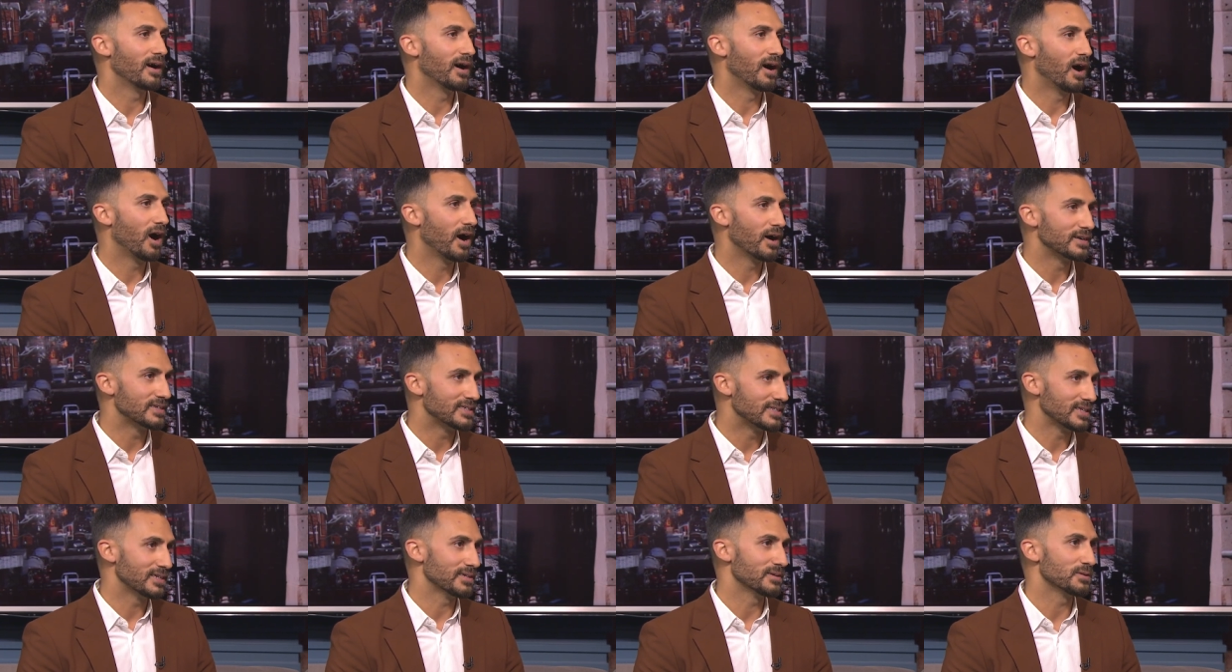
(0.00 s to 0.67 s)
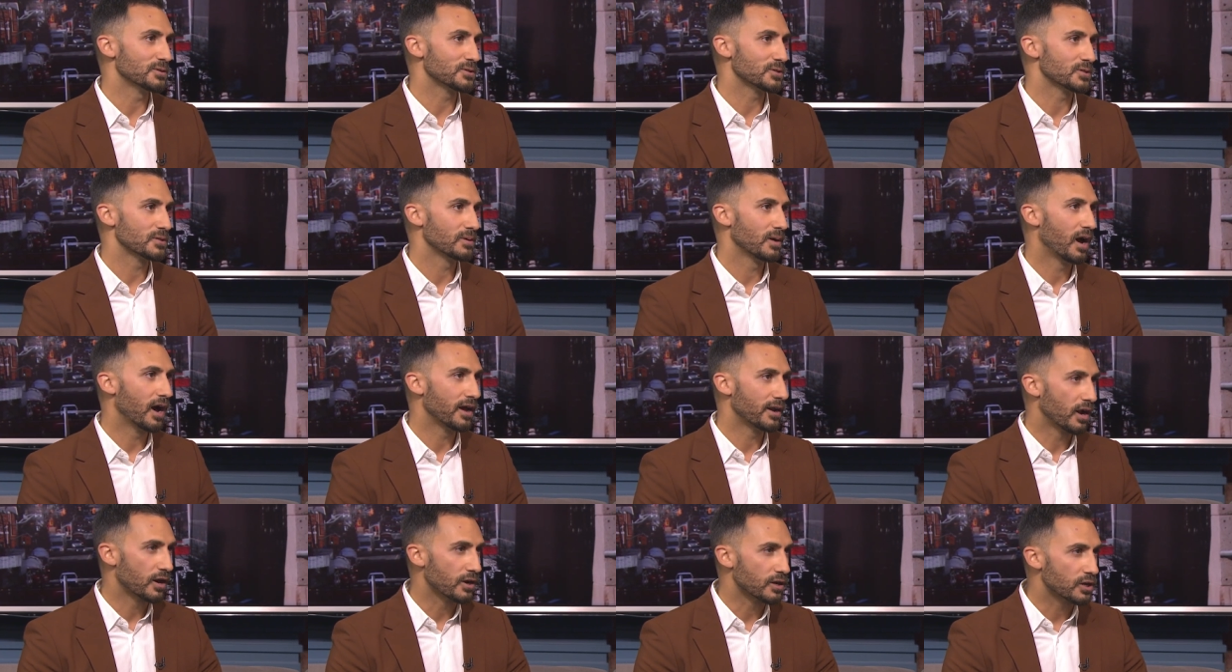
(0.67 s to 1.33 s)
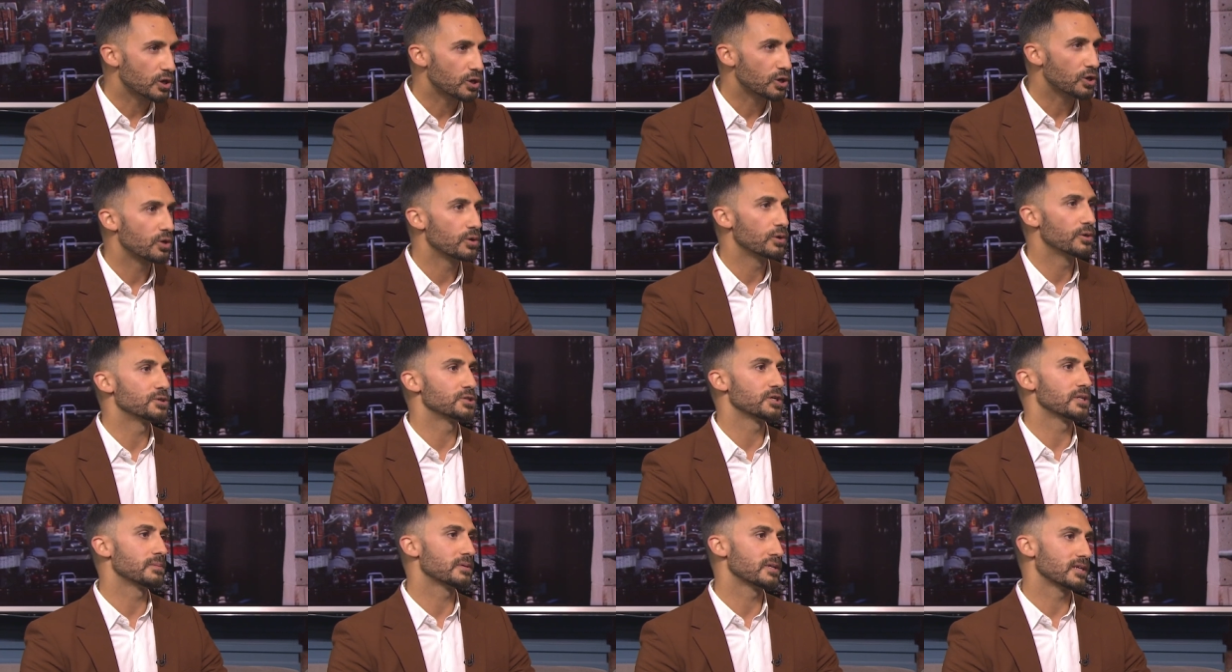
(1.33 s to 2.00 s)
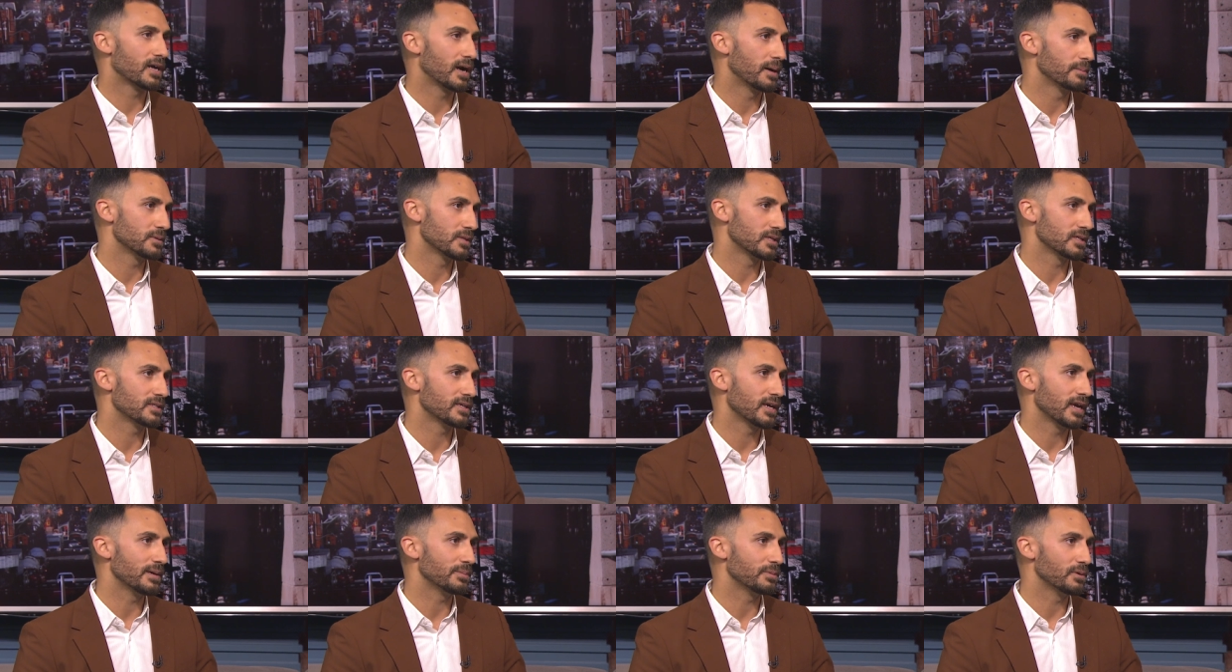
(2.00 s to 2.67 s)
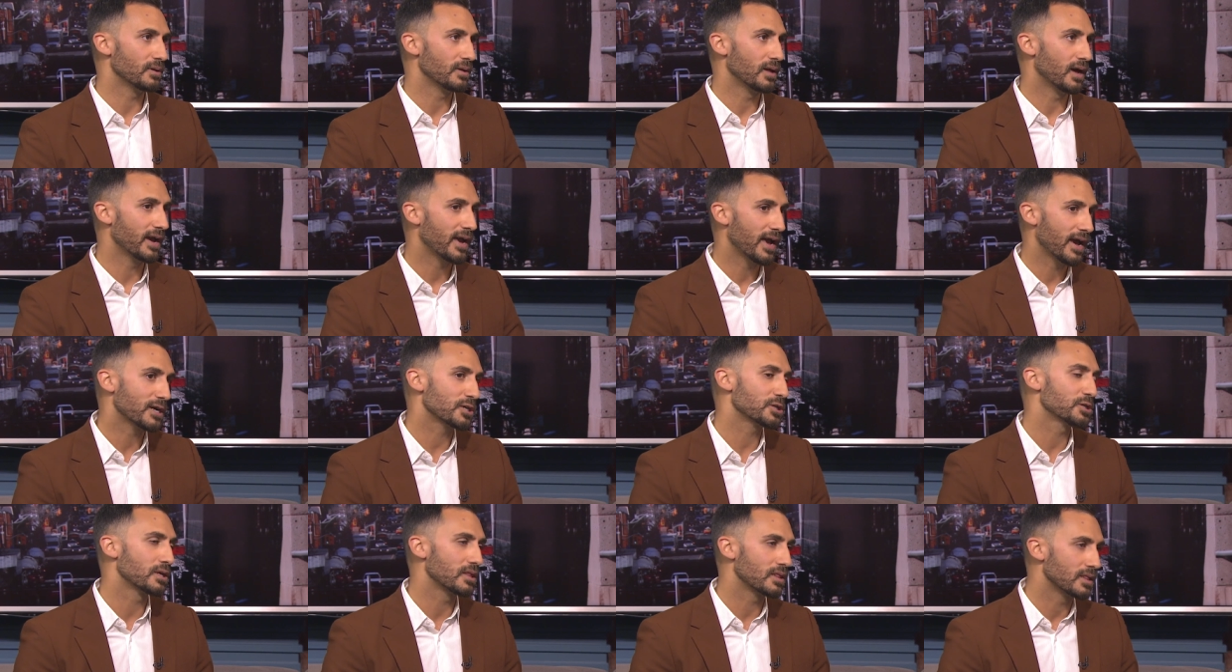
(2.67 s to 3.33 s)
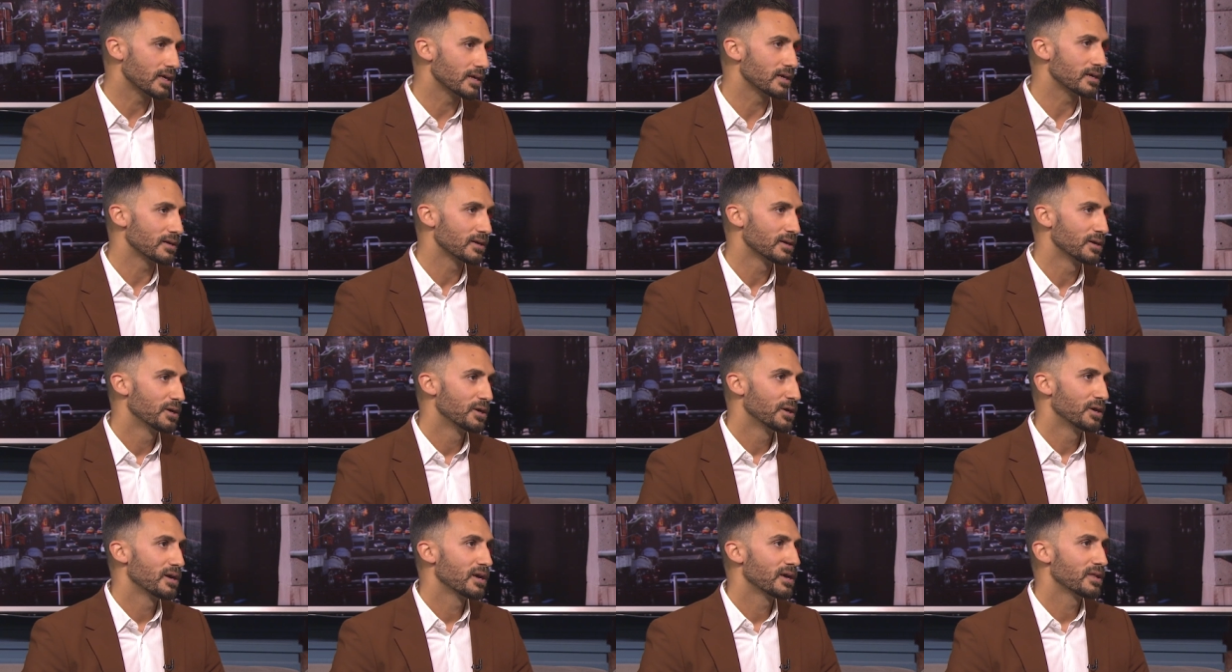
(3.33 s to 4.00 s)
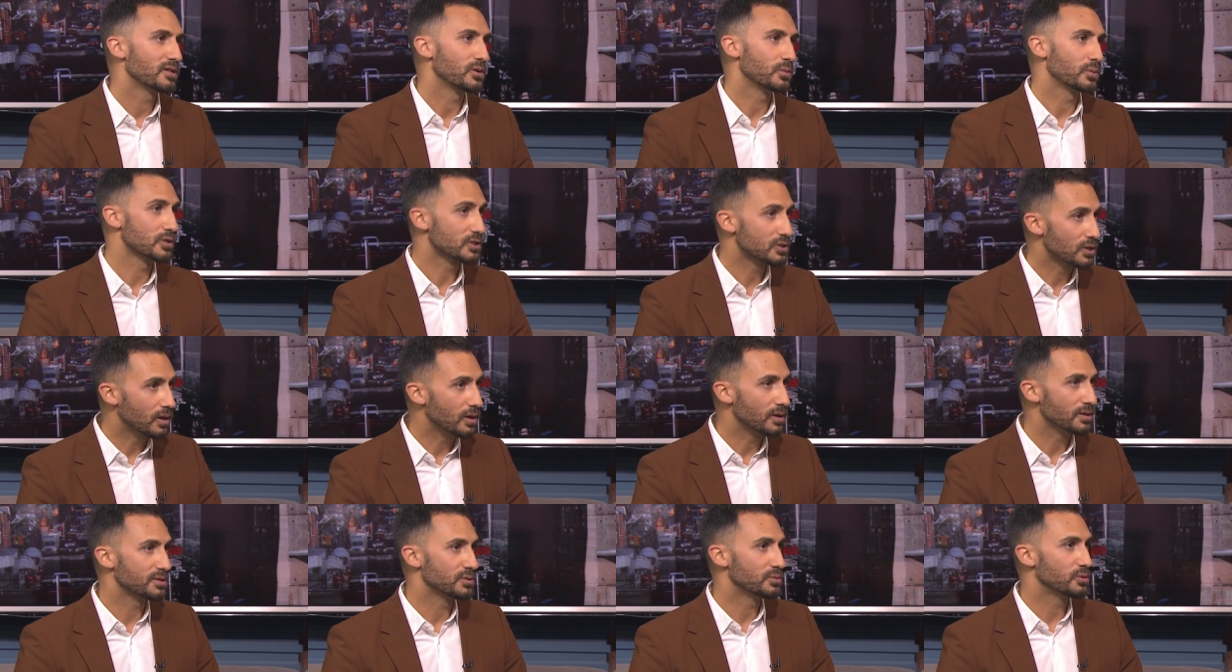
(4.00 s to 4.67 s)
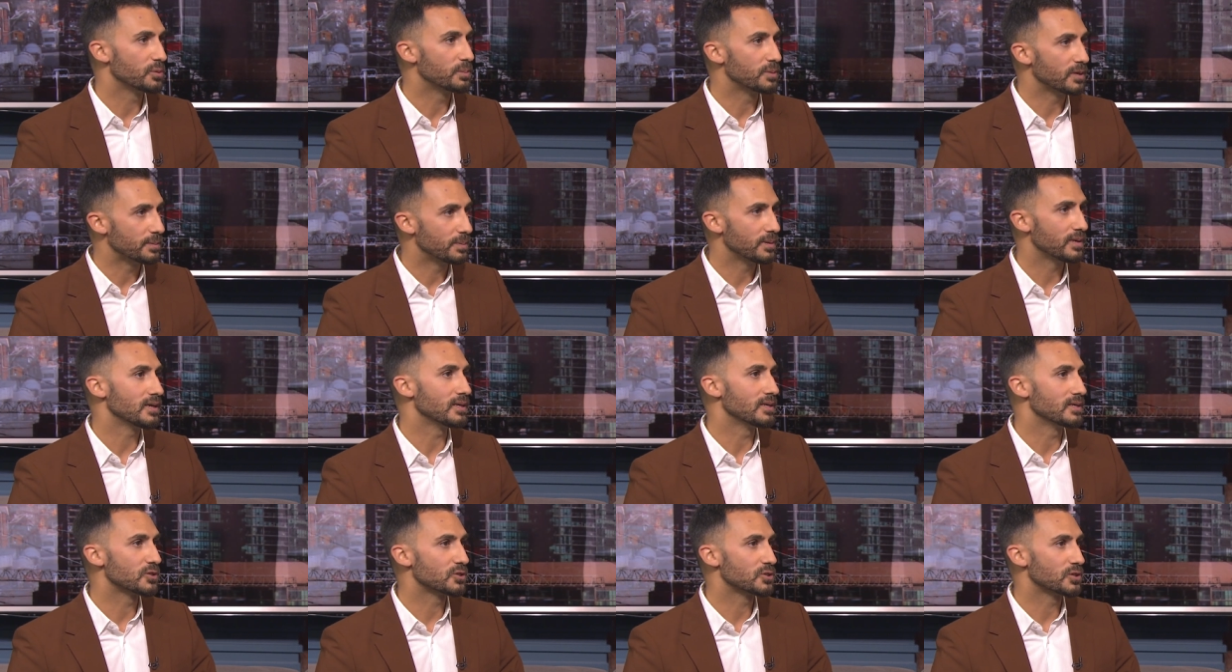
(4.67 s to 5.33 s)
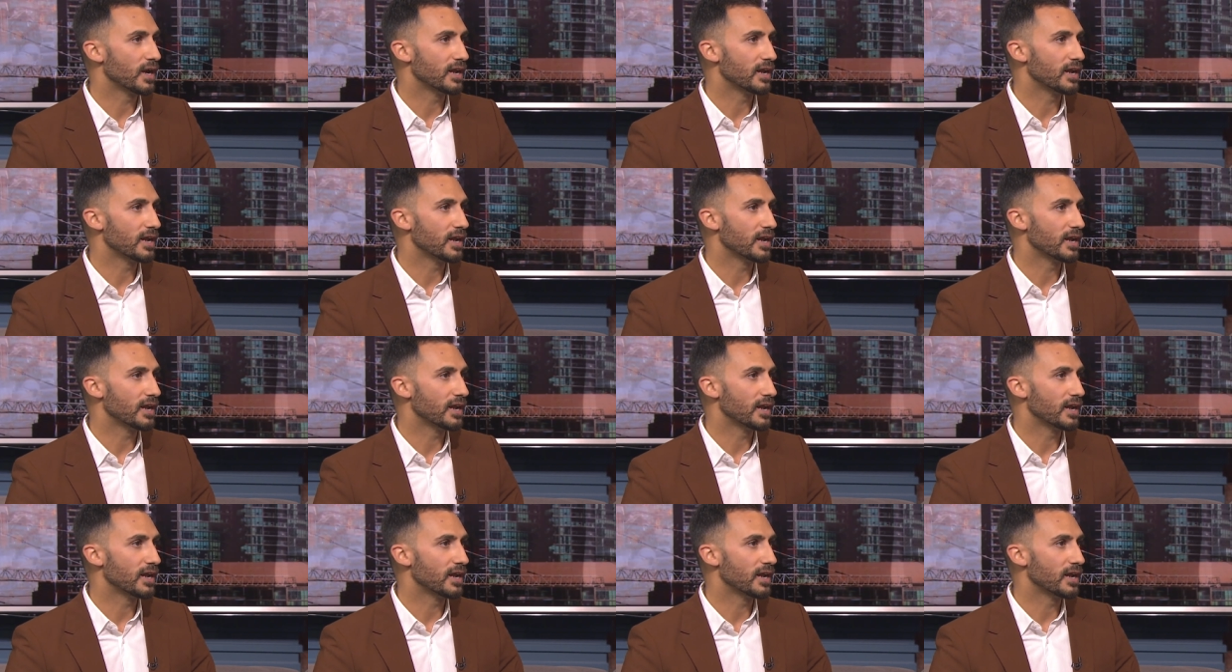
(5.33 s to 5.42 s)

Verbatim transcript: on deals and on encouraging them to come to the table, I actually think the result will be peace.